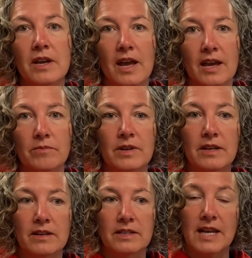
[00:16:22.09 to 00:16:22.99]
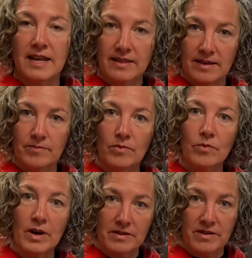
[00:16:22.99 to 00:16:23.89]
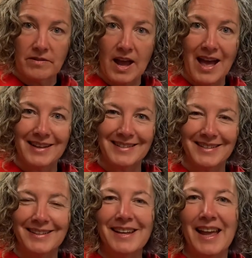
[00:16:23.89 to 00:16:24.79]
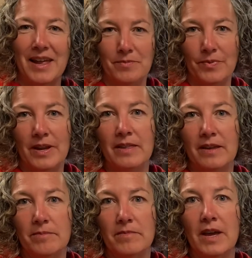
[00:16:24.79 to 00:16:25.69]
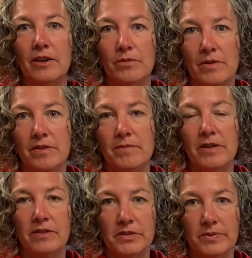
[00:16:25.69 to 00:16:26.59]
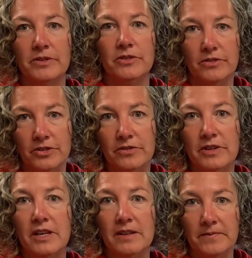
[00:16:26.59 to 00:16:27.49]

and we take them where they're at and bring them and grow them on their spiritual journey.